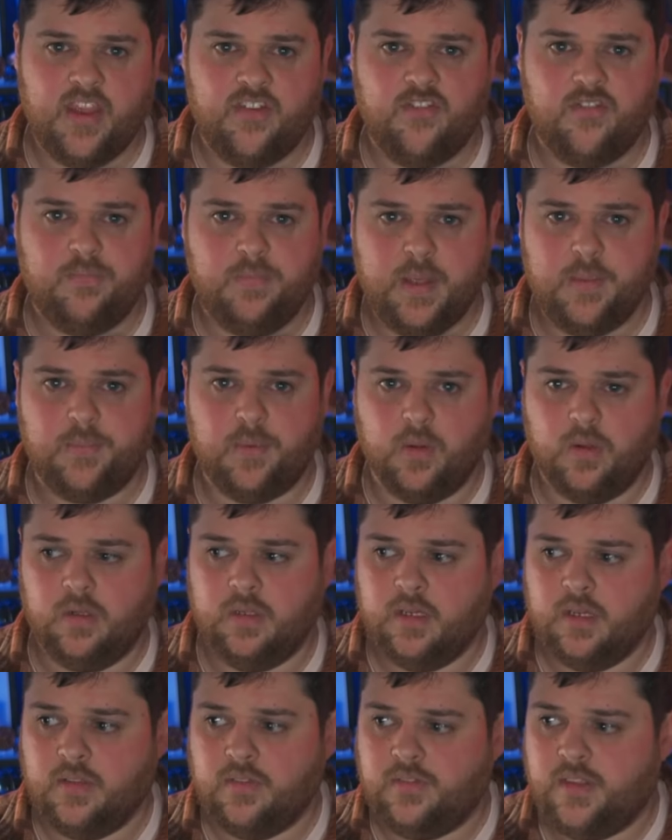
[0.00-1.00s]
they give
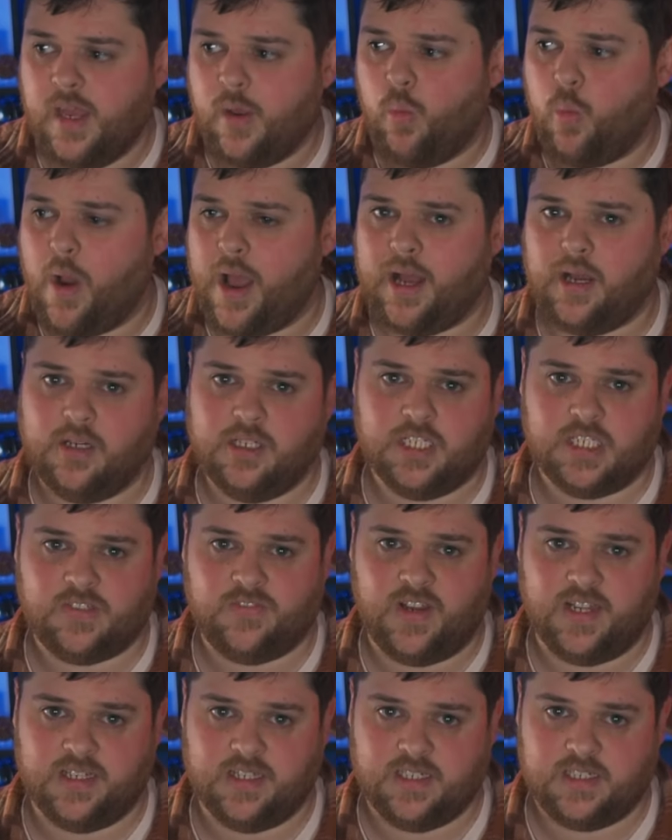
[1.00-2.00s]
people their wildest